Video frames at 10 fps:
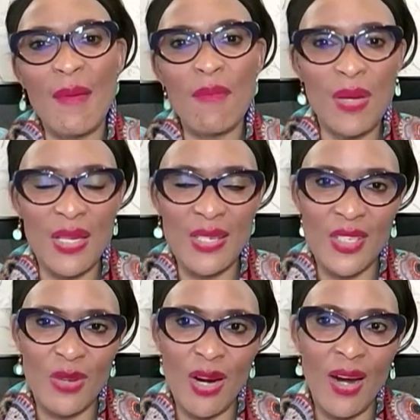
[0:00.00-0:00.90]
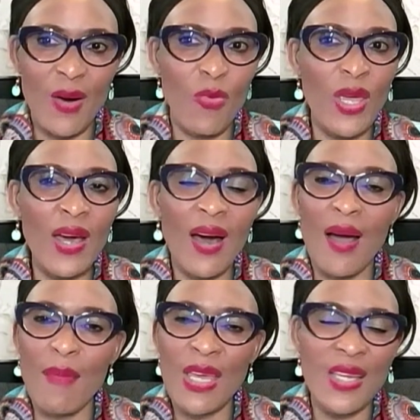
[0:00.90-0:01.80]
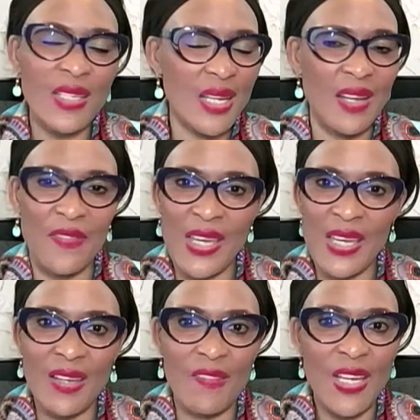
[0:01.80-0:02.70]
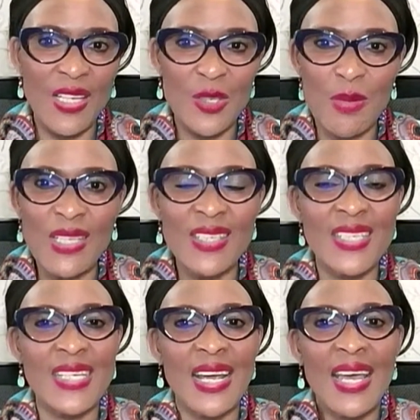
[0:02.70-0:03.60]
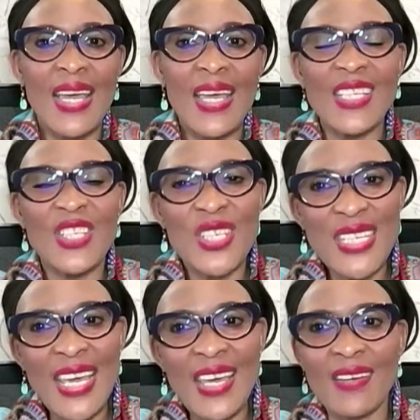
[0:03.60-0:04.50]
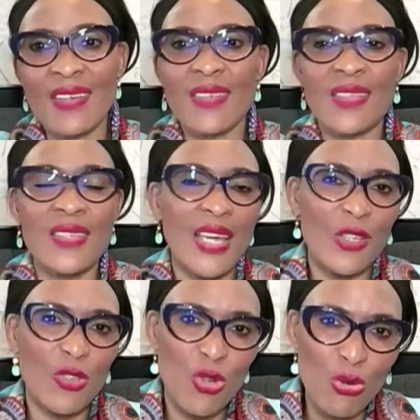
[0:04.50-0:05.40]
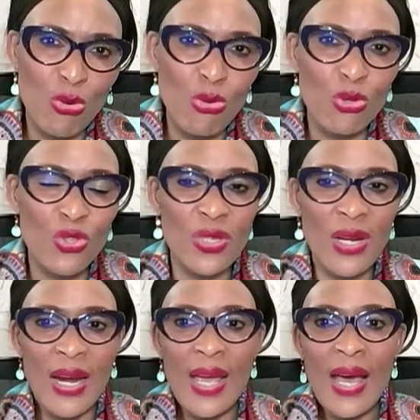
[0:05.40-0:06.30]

the numbers are uh, we are making significant investments in skills and tools.